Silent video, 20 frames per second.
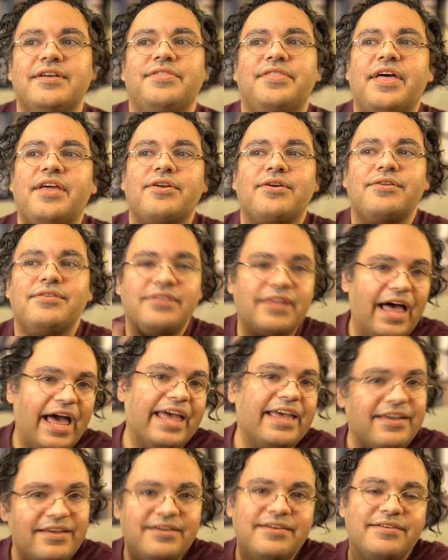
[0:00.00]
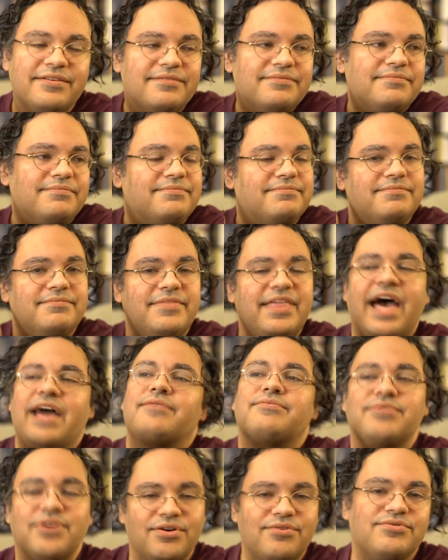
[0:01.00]
that are like
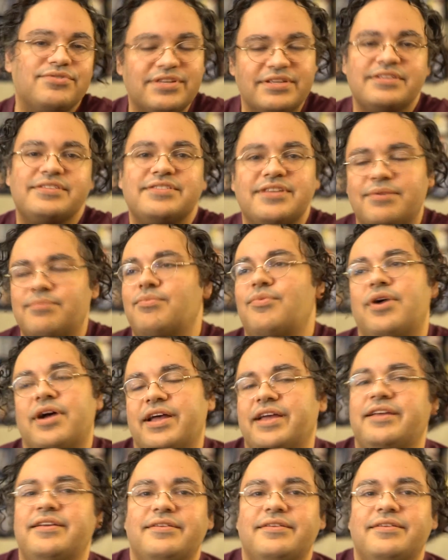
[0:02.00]
that rose in some way.